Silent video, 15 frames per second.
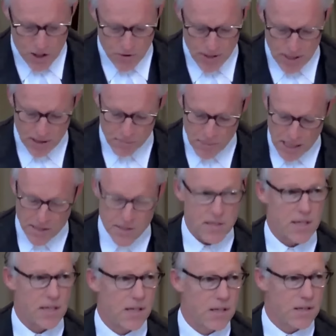and injuring
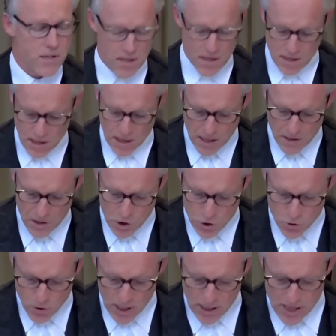Palestinians
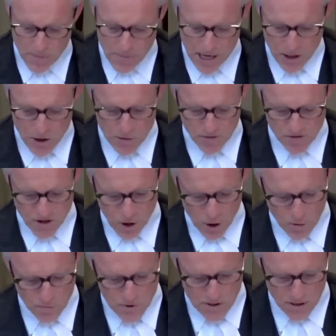and destroying their
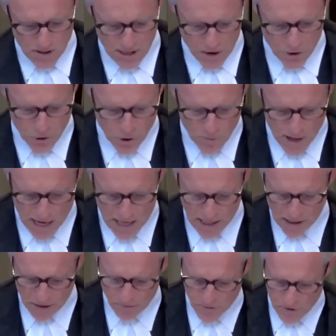makeshift homes and the
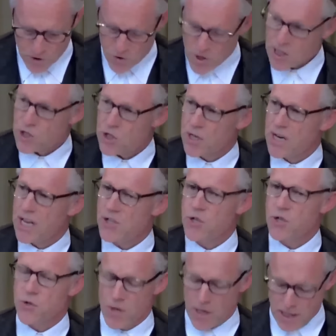remaining infrastructure
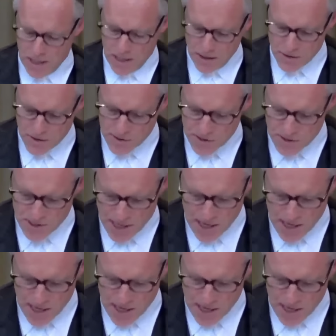necessary to